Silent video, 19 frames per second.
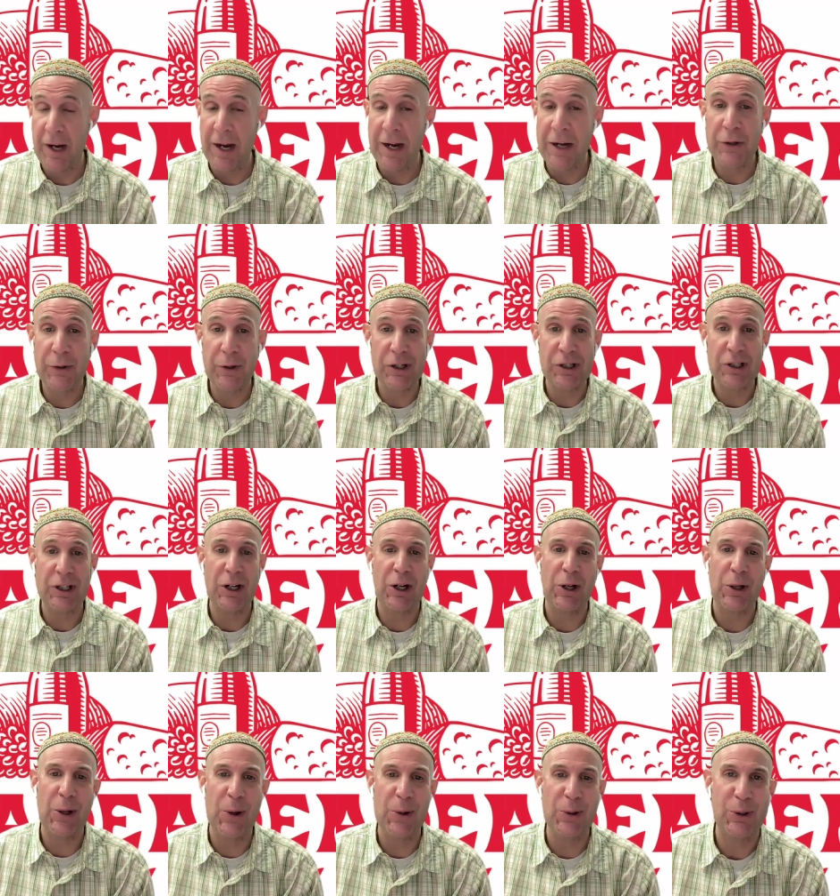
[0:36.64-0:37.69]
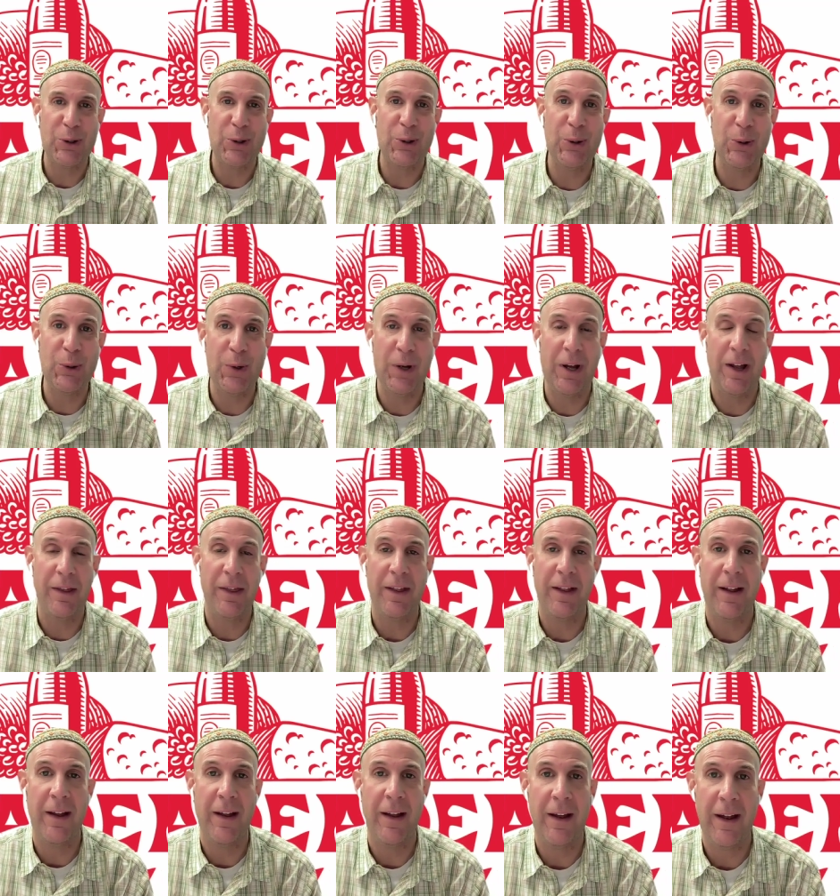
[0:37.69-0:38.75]
dangerously close to
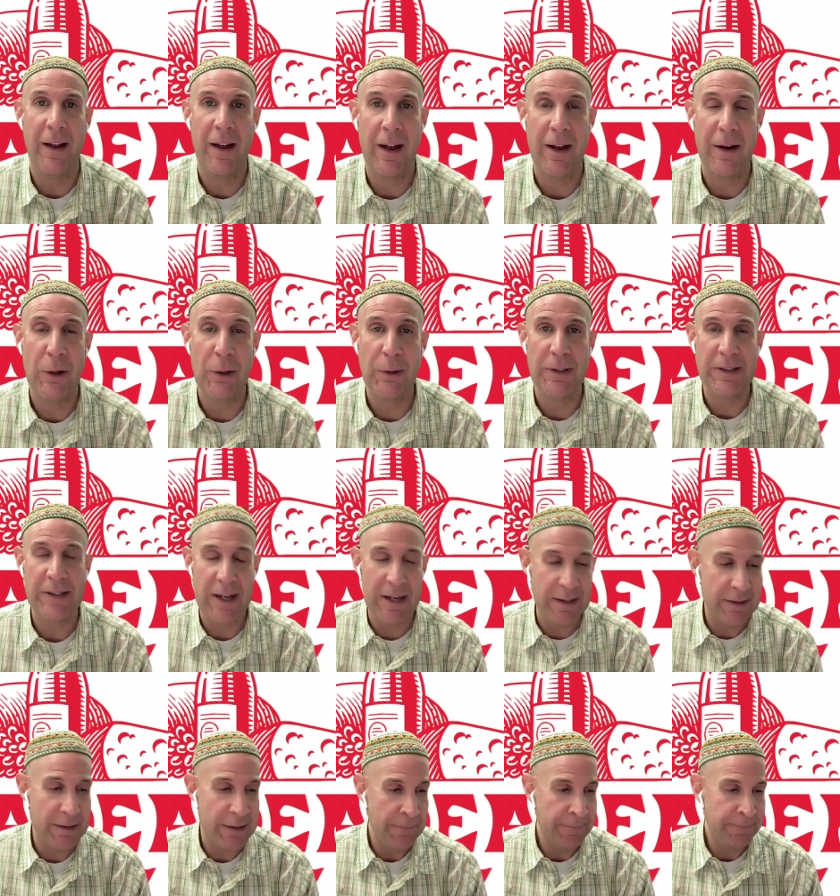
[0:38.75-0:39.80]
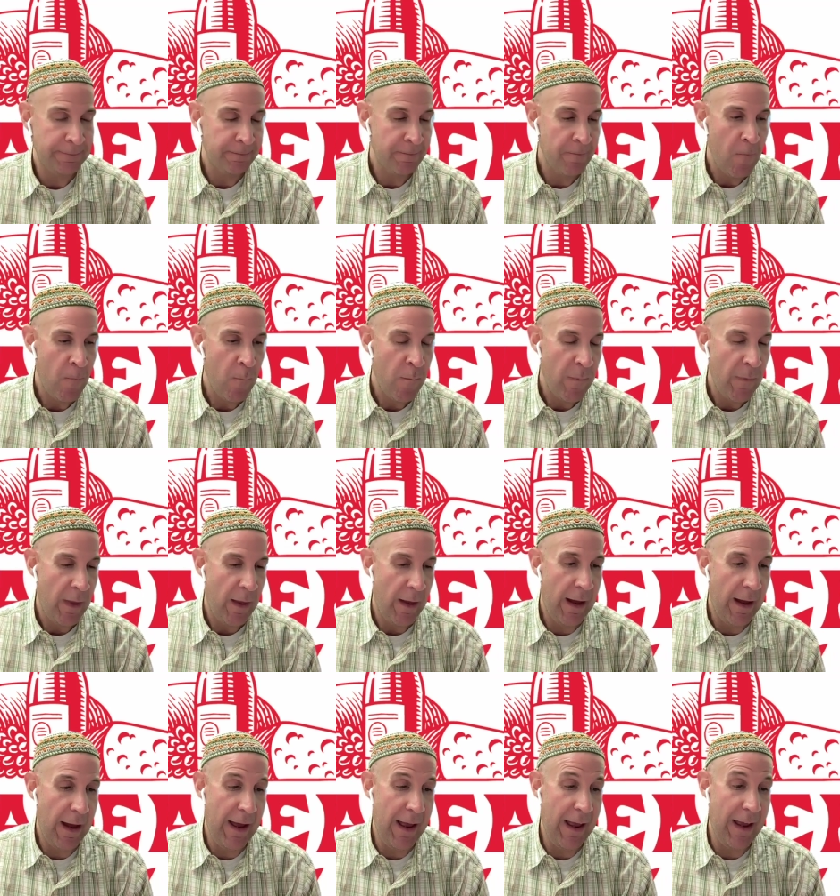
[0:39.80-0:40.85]
the High Holy Days.
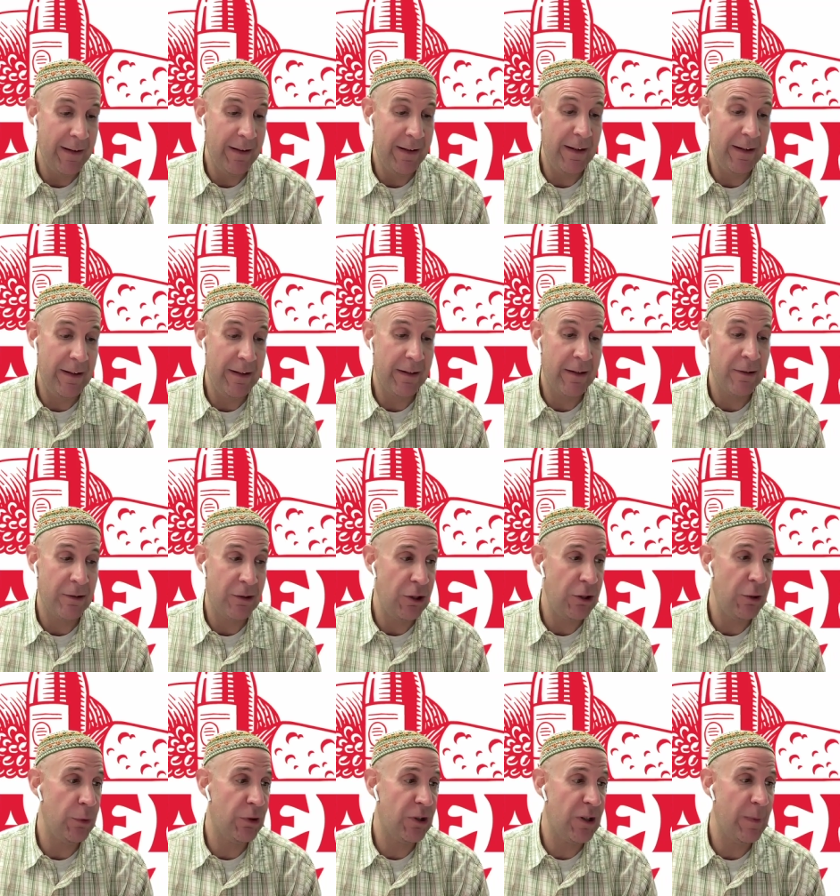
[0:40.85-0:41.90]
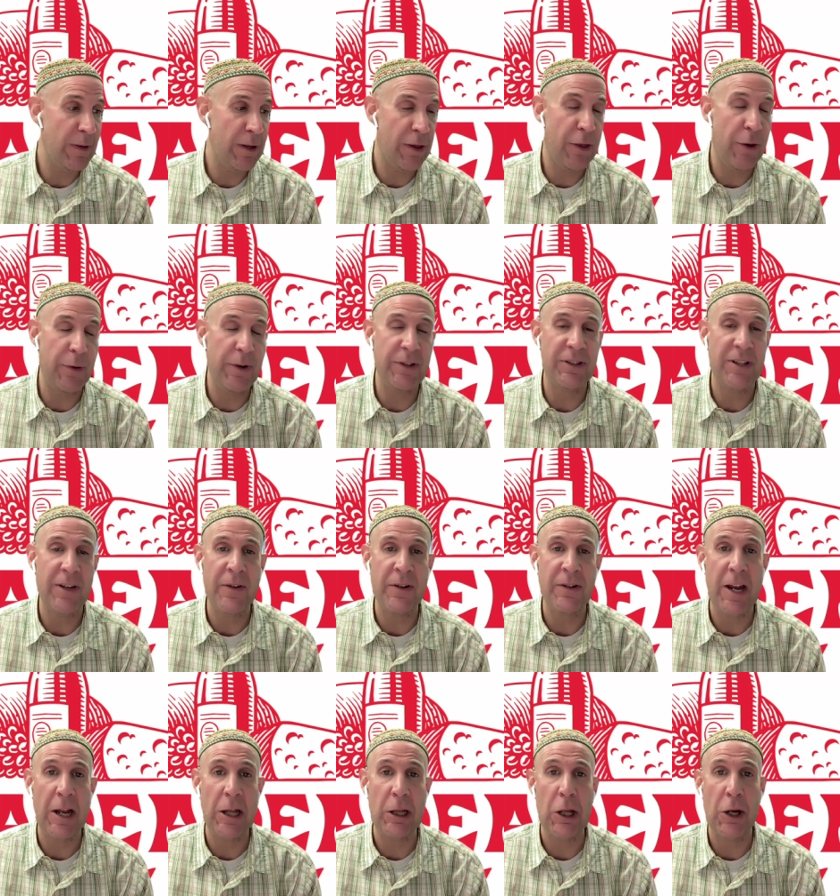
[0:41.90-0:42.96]
And it continues to be the
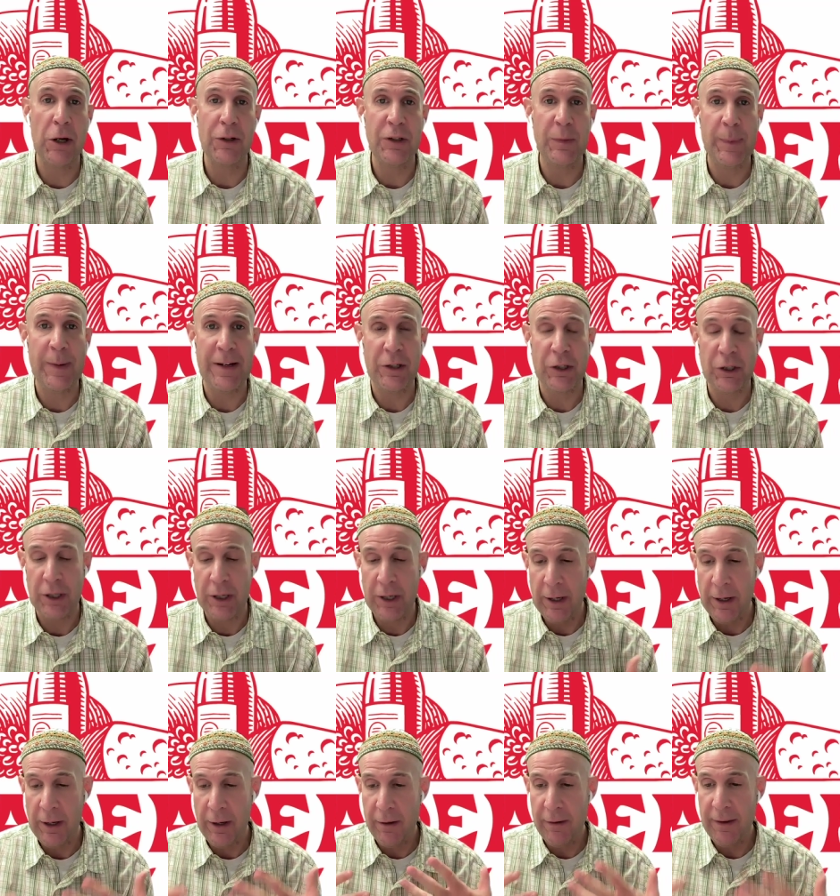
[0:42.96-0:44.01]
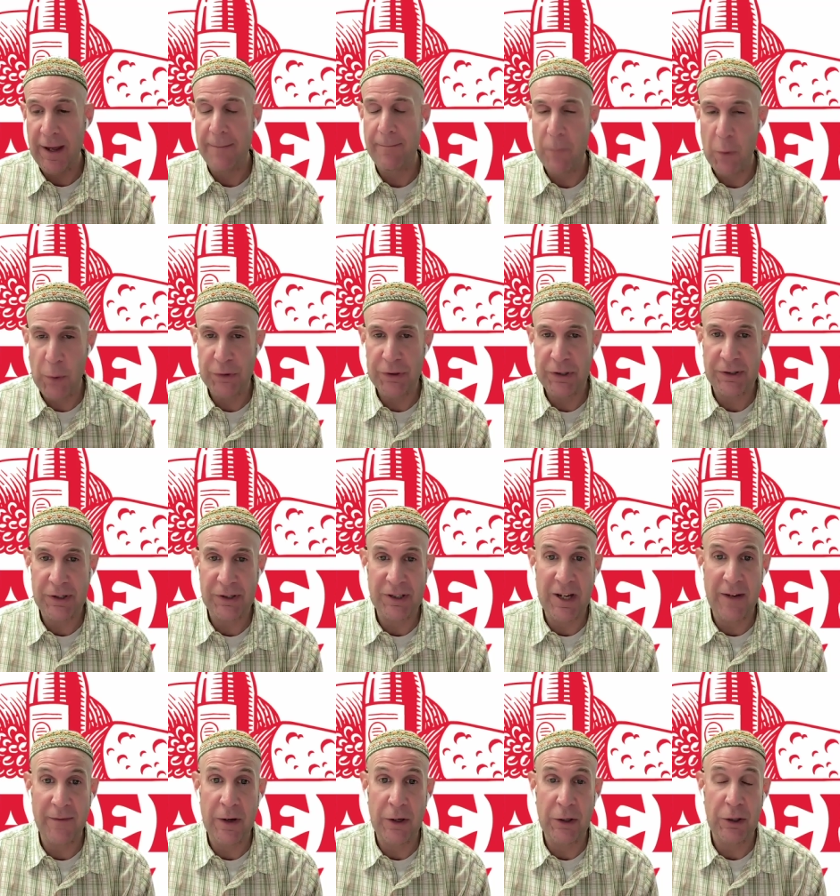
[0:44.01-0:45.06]
37 day long speech that Moses is
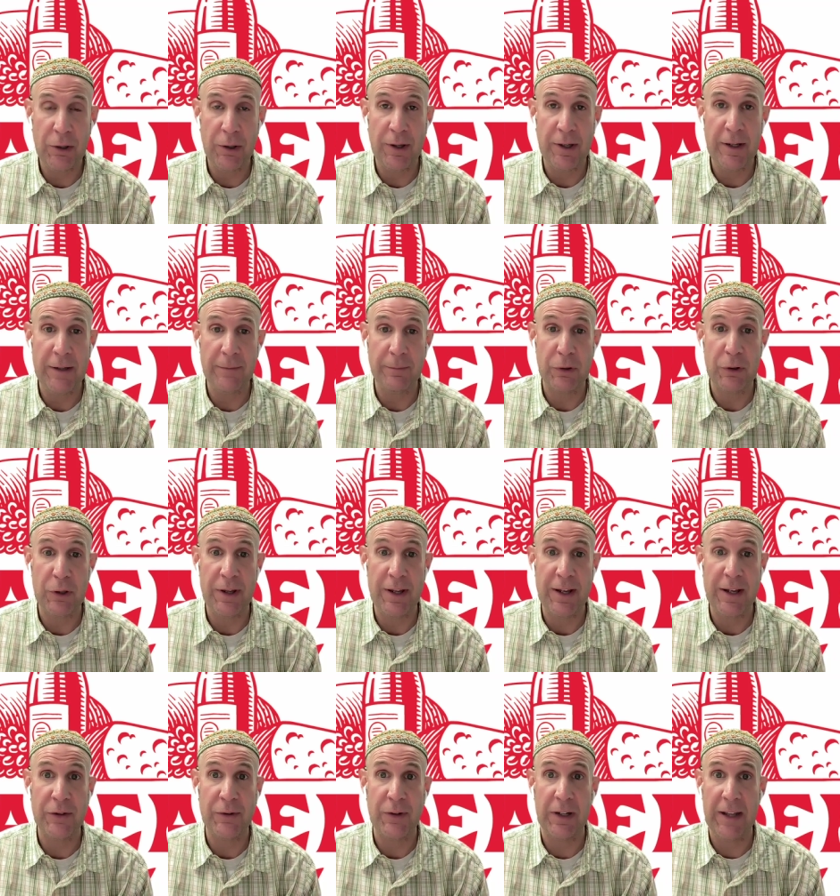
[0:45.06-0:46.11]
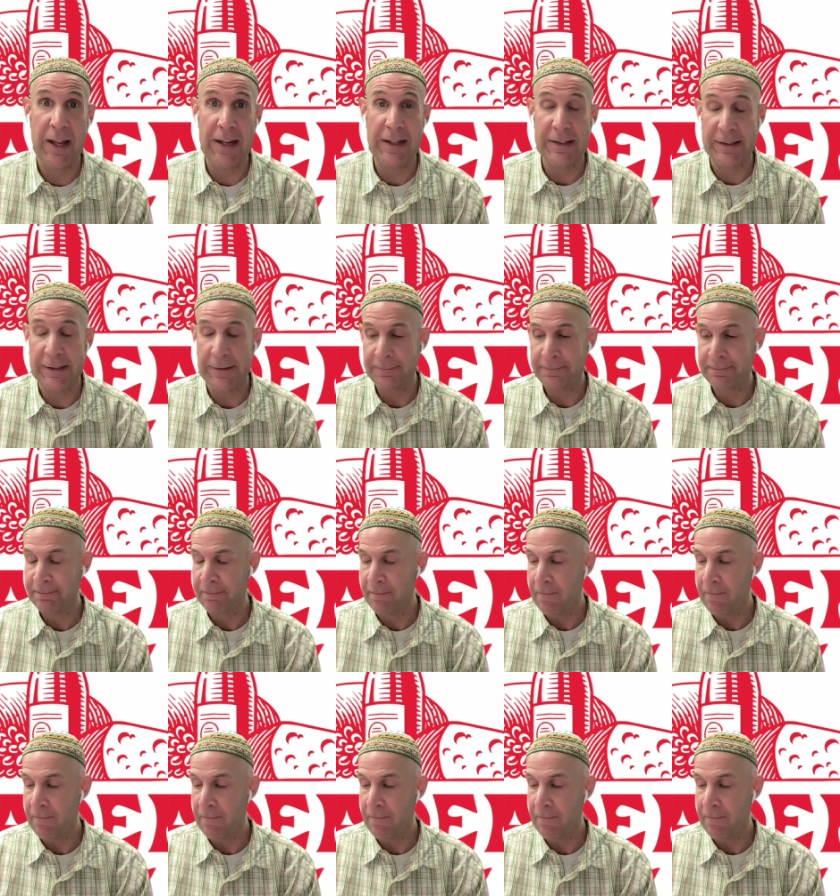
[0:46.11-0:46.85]
giving to the Israelites.